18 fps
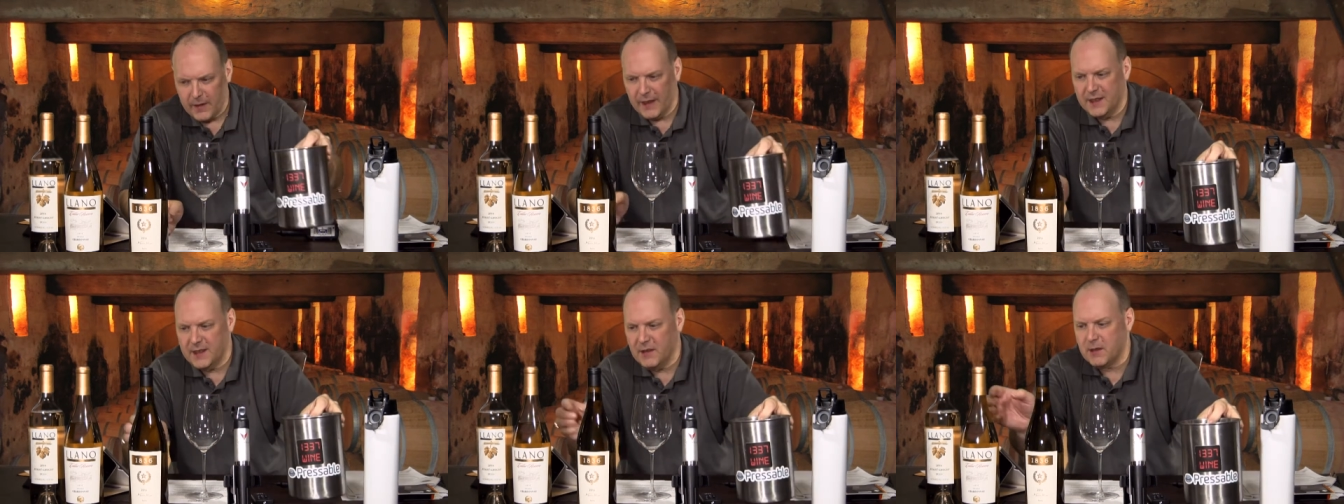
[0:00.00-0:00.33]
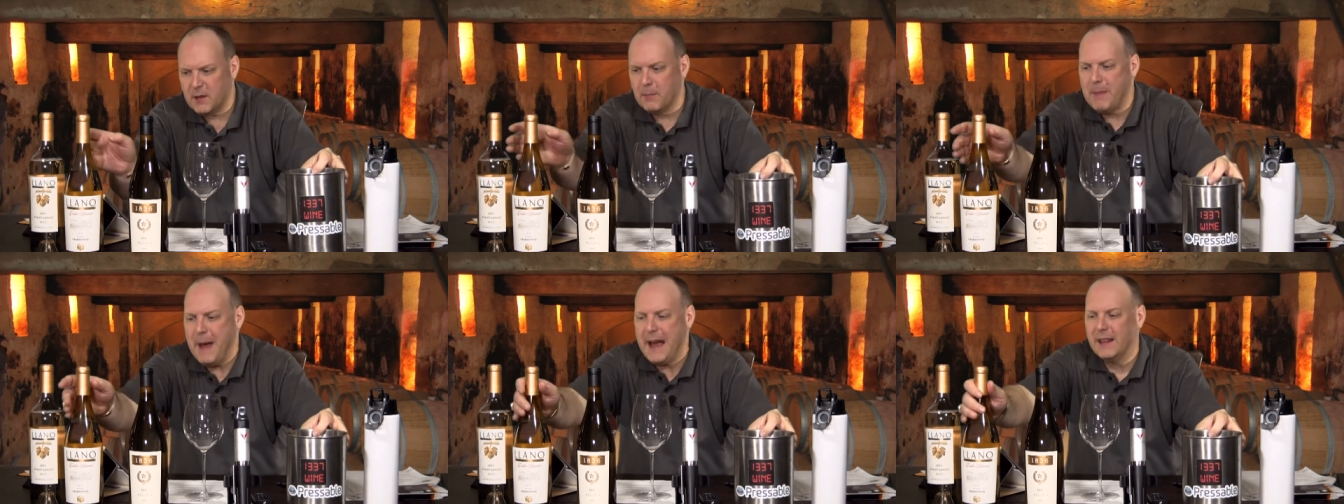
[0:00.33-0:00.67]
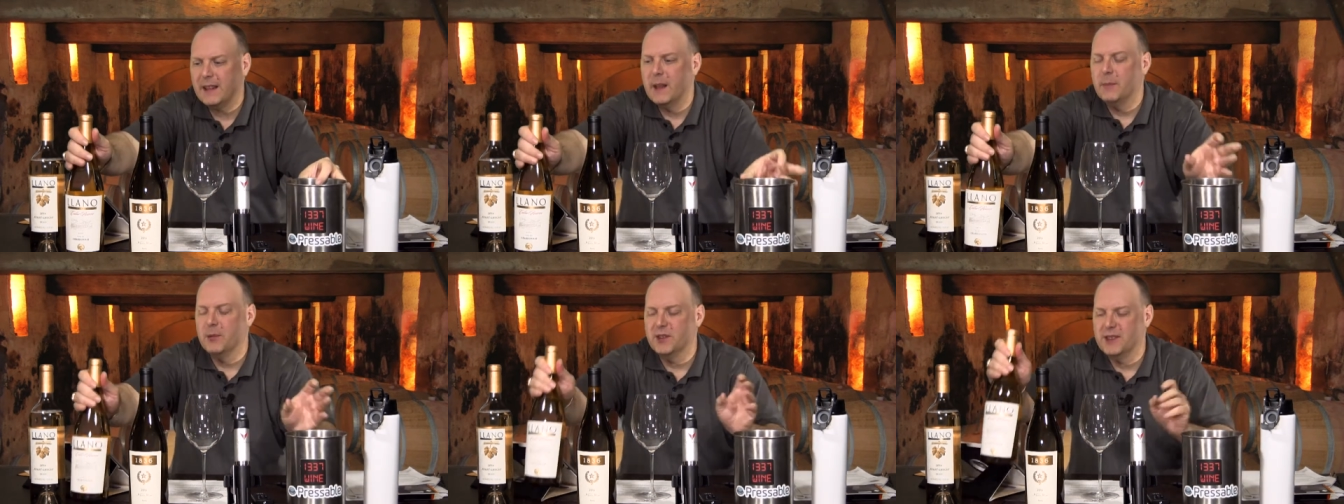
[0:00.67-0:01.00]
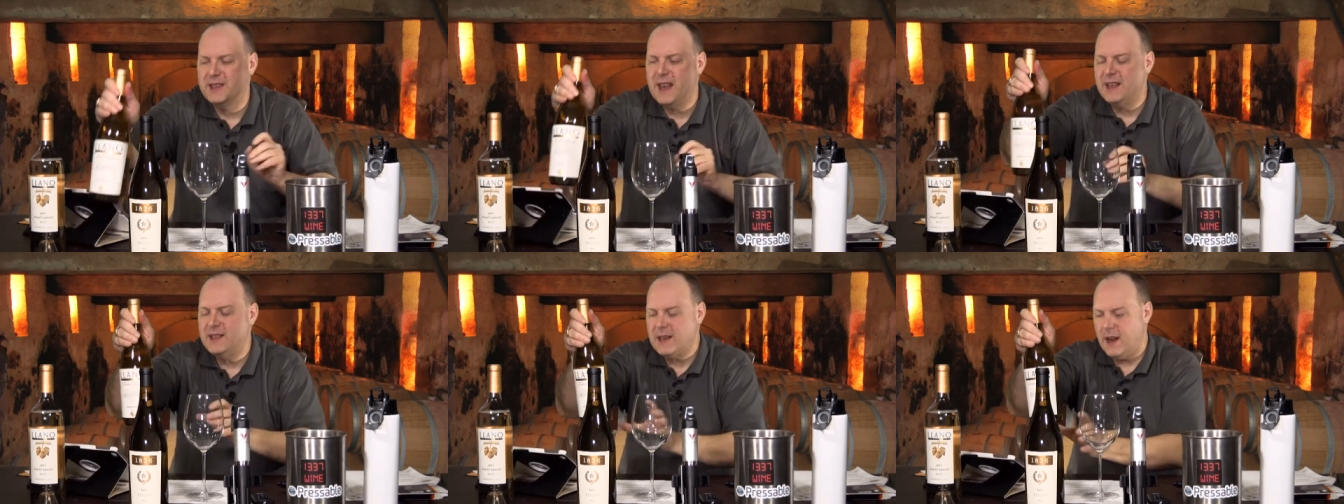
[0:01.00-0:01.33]
Let's see what the back label
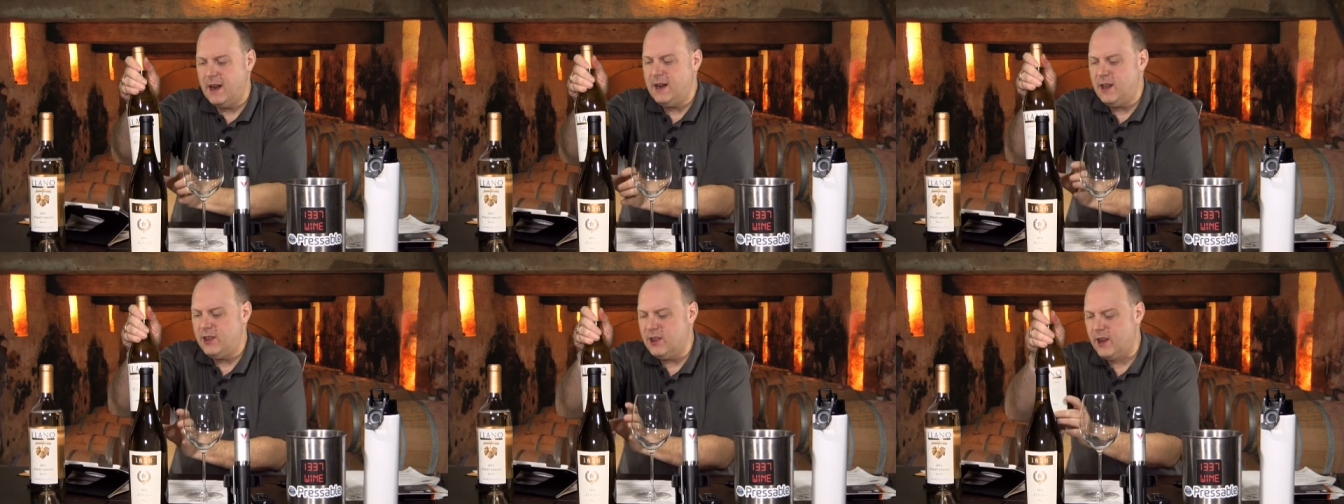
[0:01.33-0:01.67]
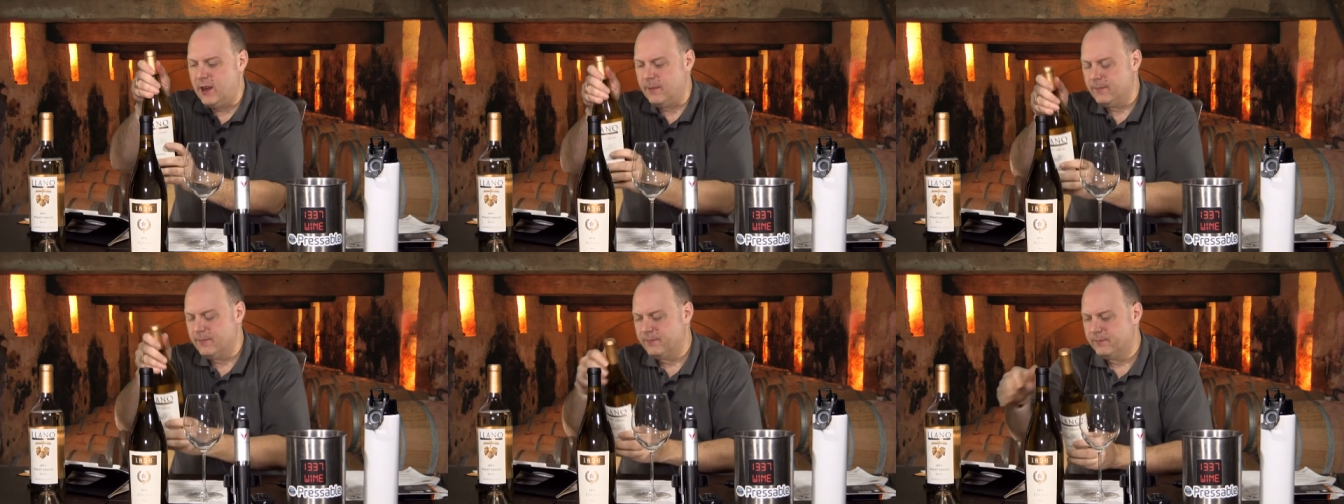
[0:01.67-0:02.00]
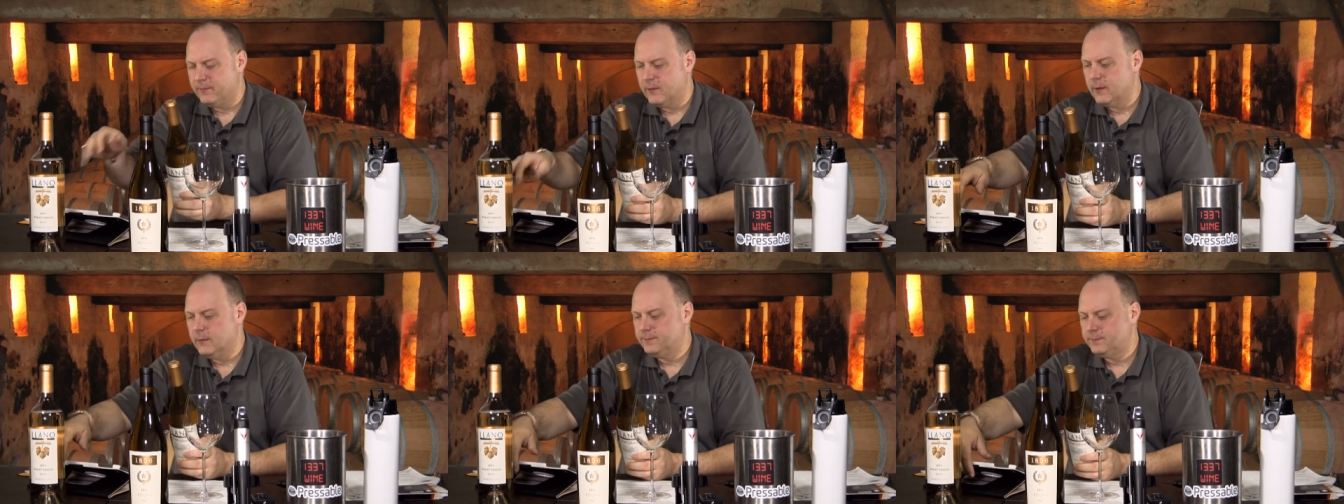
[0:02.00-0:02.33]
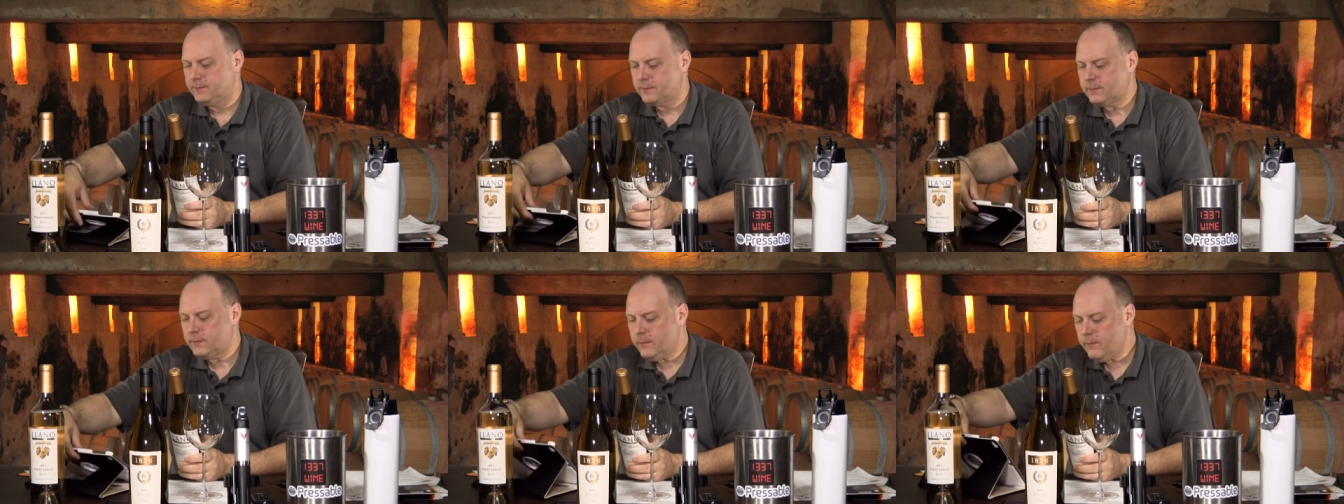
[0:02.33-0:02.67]
says anything
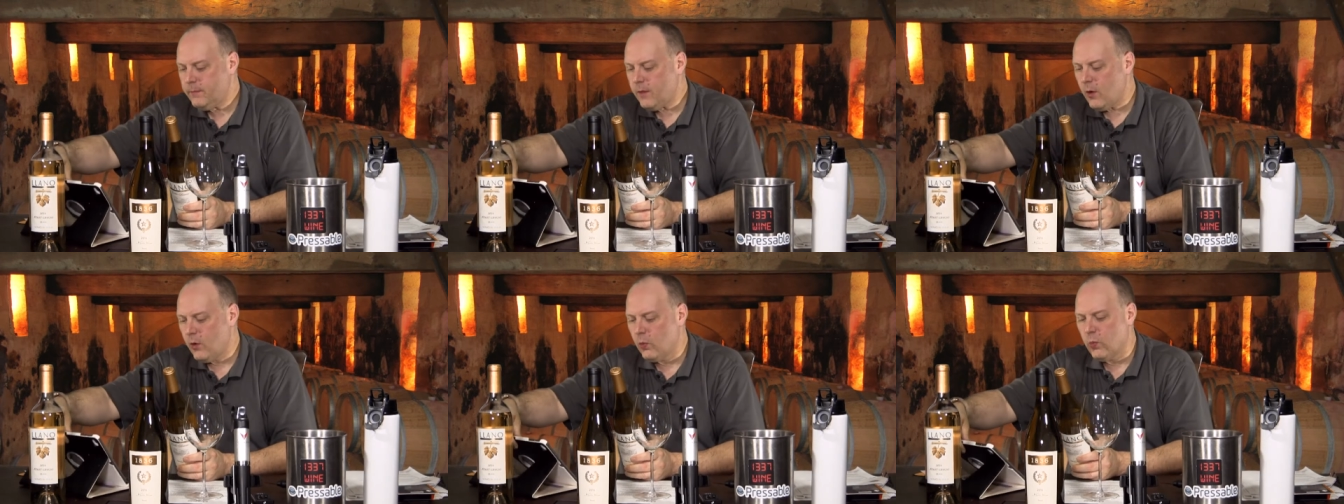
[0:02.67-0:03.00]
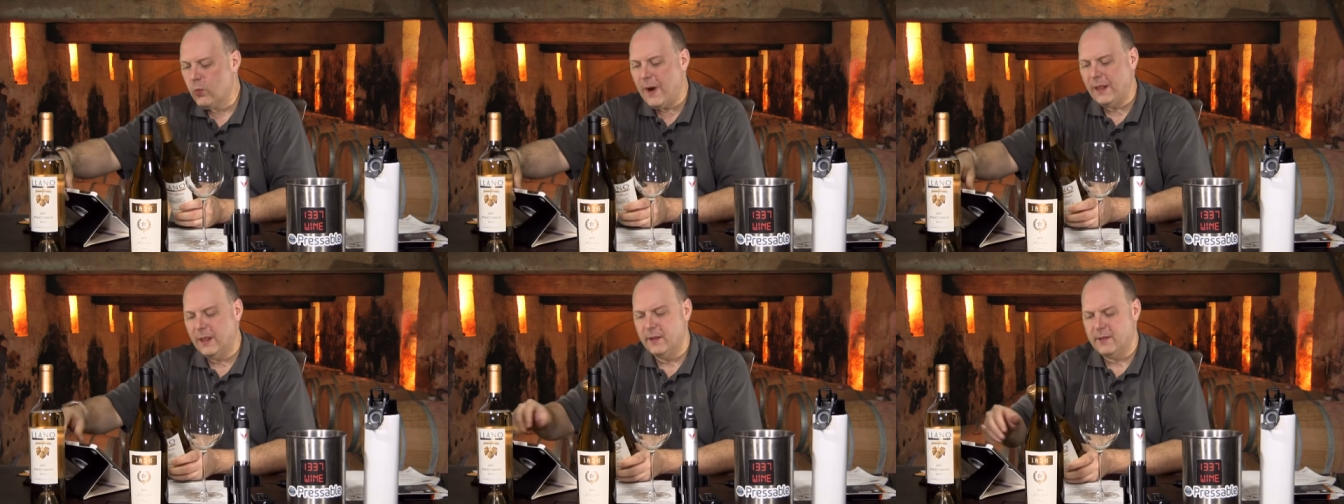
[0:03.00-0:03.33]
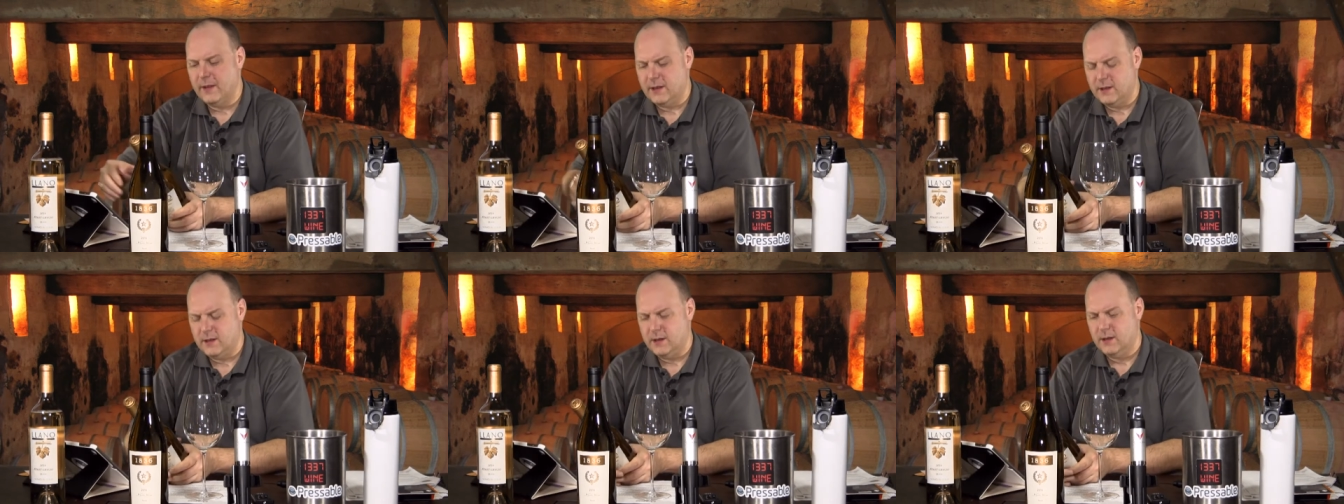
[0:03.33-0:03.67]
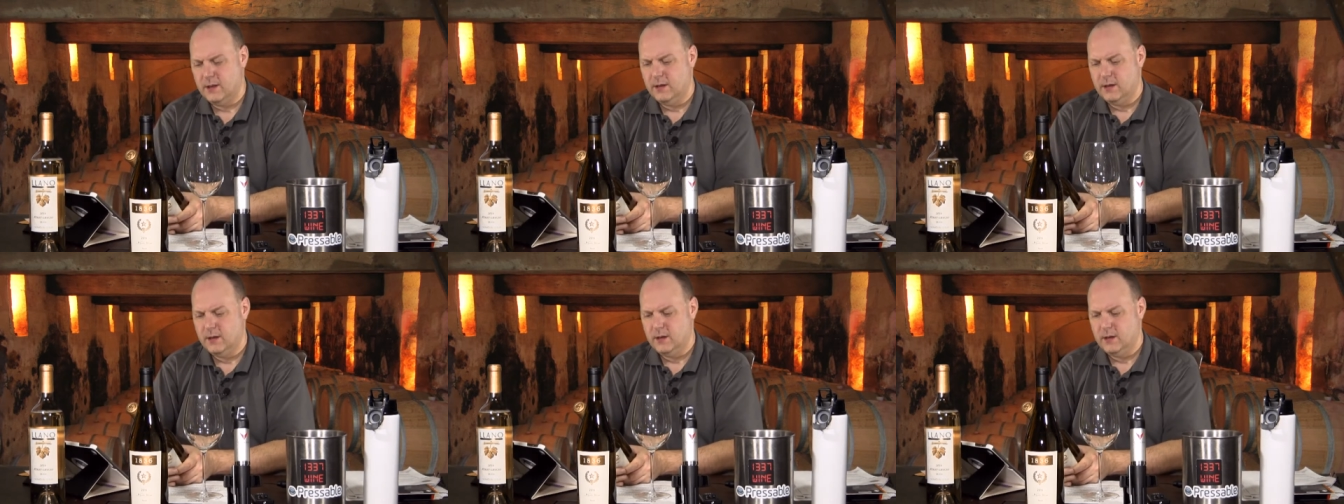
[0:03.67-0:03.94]
relevant.